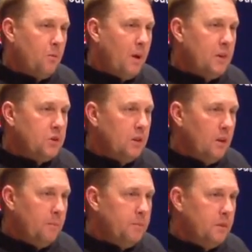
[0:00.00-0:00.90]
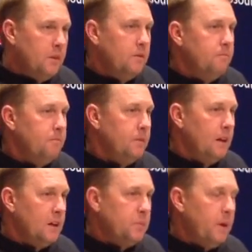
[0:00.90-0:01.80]
ratchet up
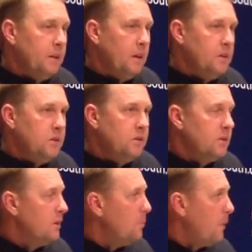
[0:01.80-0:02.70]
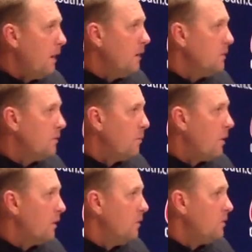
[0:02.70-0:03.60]
the expectations and demands from
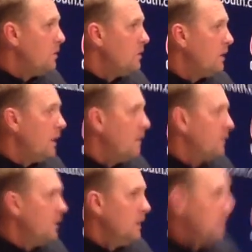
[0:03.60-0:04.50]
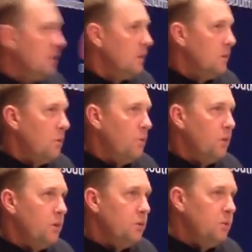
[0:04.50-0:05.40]
our coaching staff
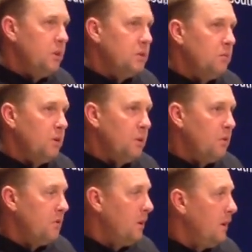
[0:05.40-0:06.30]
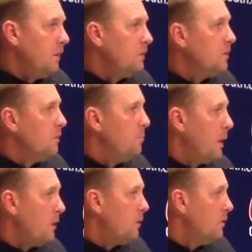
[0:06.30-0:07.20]
on doing some little things
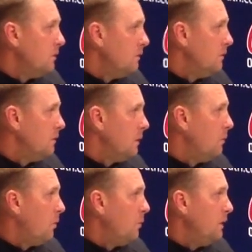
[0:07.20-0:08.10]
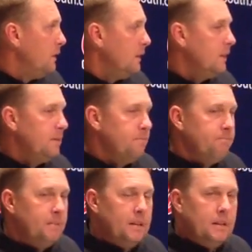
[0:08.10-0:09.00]
better than what we did
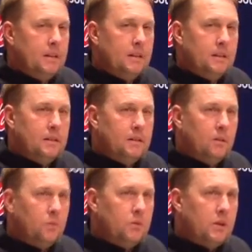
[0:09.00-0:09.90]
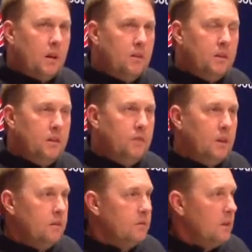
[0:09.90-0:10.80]
on Saturday
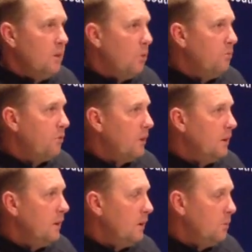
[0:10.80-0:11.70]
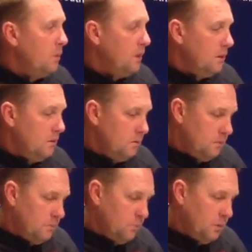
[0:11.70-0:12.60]
evening. And hopefully
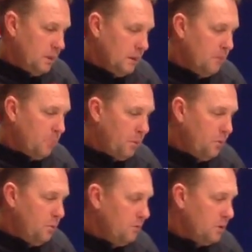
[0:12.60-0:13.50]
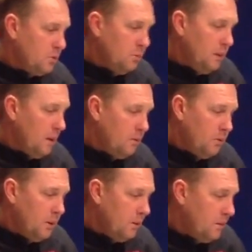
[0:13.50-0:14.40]
we can improve this week. I
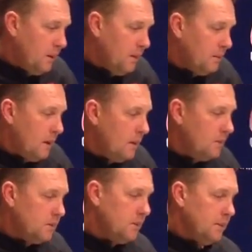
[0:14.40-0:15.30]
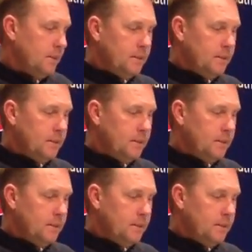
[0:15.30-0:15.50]
really think that is